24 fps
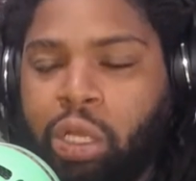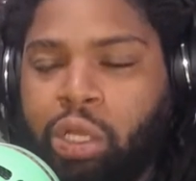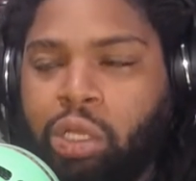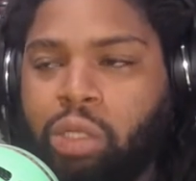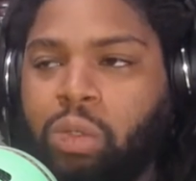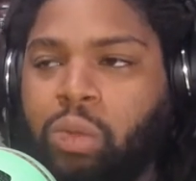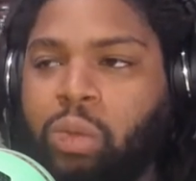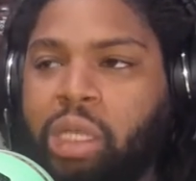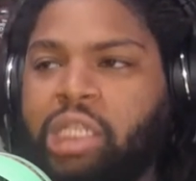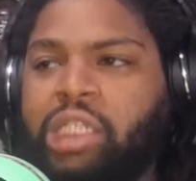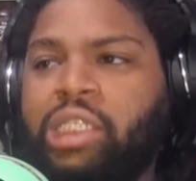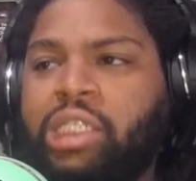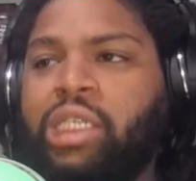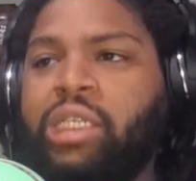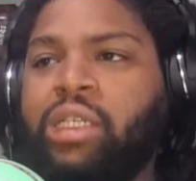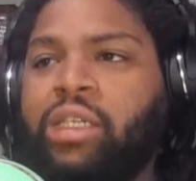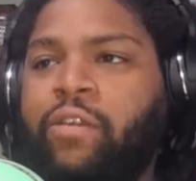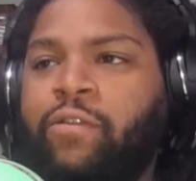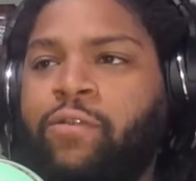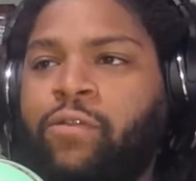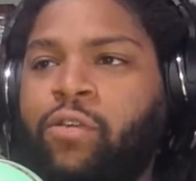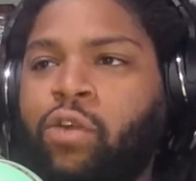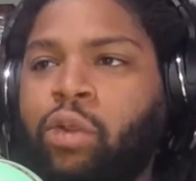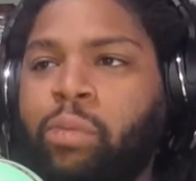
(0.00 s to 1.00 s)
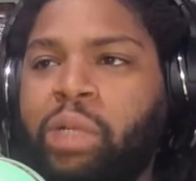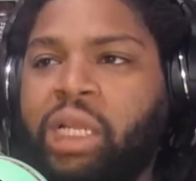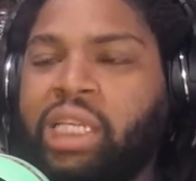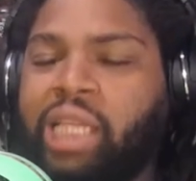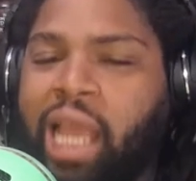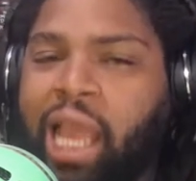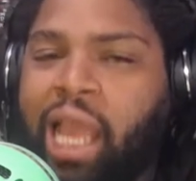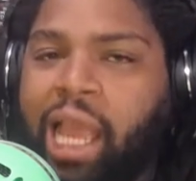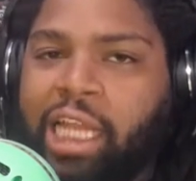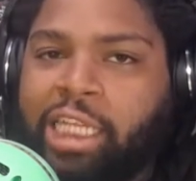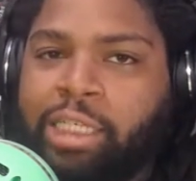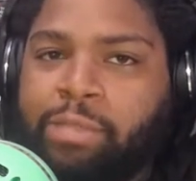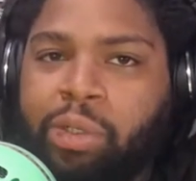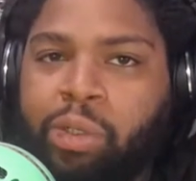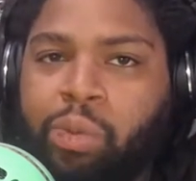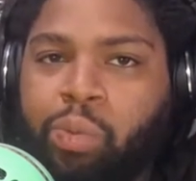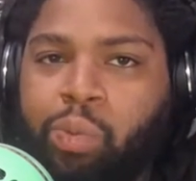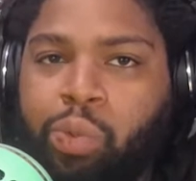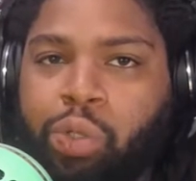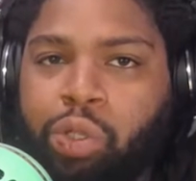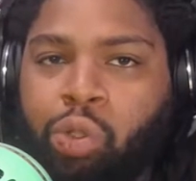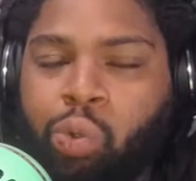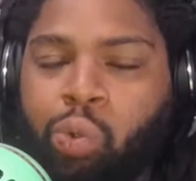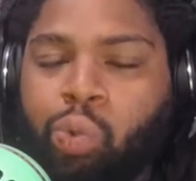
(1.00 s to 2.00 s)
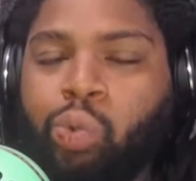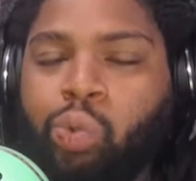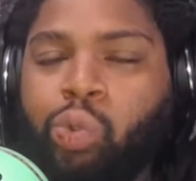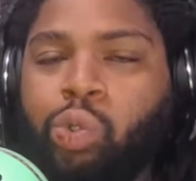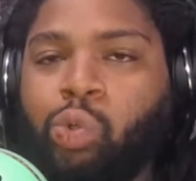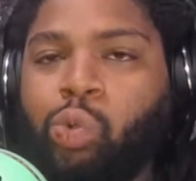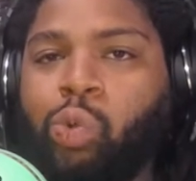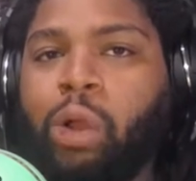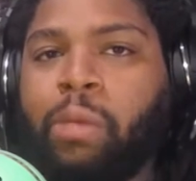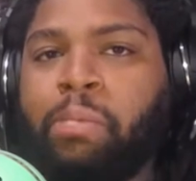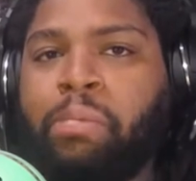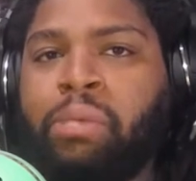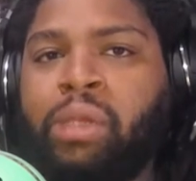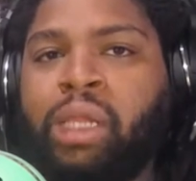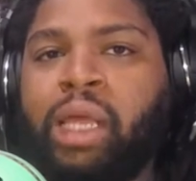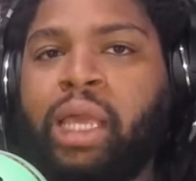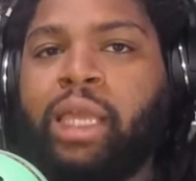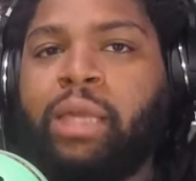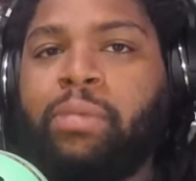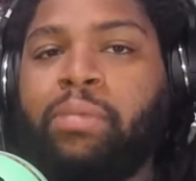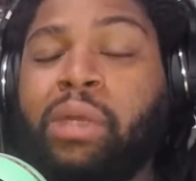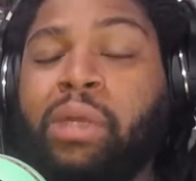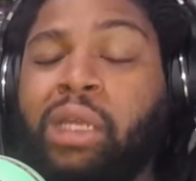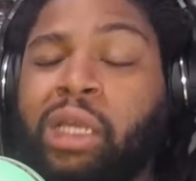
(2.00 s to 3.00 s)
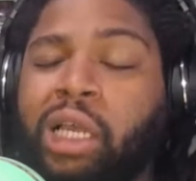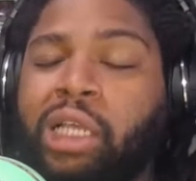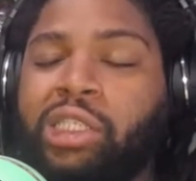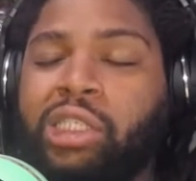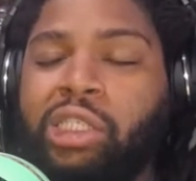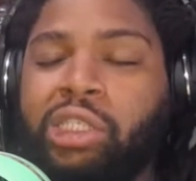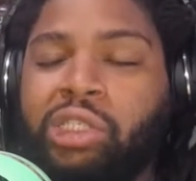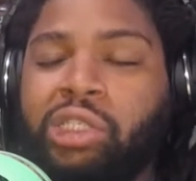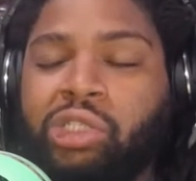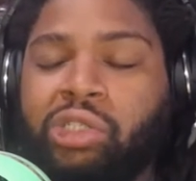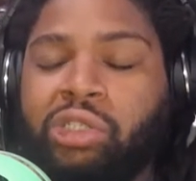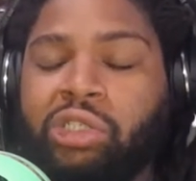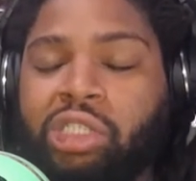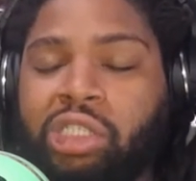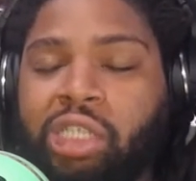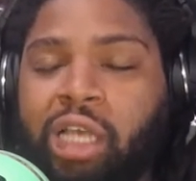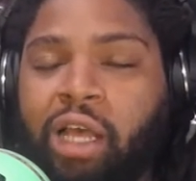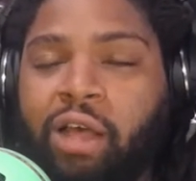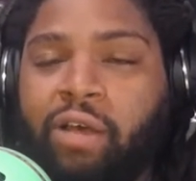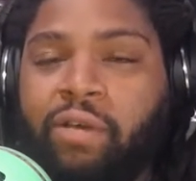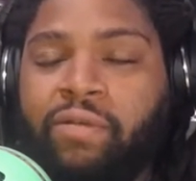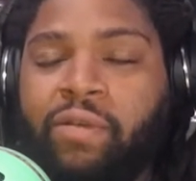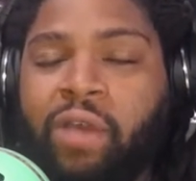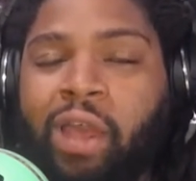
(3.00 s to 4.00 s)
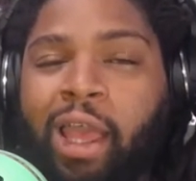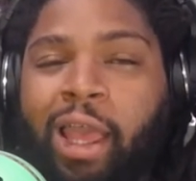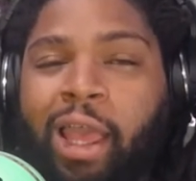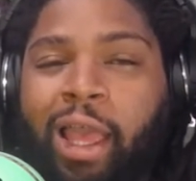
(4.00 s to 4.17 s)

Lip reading: You instantly form an attachment with who you are playing because it is yourself,